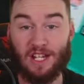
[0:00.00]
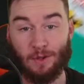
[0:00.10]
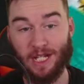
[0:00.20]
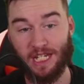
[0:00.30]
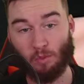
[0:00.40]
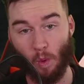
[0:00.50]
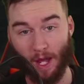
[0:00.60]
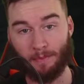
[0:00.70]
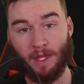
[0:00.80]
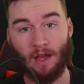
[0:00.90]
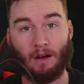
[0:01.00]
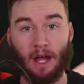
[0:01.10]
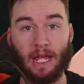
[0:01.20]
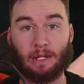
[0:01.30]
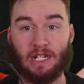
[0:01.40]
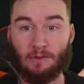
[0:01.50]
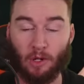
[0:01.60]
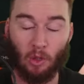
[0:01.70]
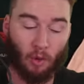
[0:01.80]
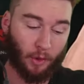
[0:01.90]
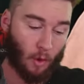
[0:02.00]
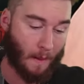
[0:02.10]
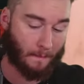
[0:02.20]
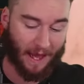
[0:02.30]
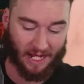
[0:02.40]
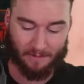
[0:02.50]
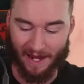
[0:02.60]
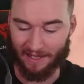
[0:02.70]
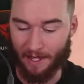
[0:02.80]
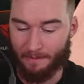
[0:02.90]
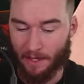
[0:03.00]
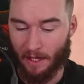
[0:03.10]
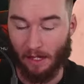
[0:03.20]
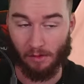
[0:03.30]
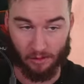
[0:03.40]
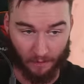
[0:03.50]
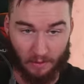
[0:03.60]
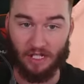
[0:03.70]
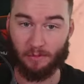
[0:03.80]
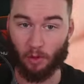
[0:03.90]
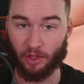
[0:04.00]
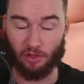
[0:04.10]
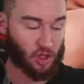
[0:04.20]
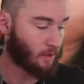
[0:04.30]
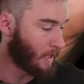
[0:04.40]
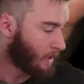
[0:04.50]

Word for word: twenty-one. I didn't record all my packs back then. I was a very small YouTuber.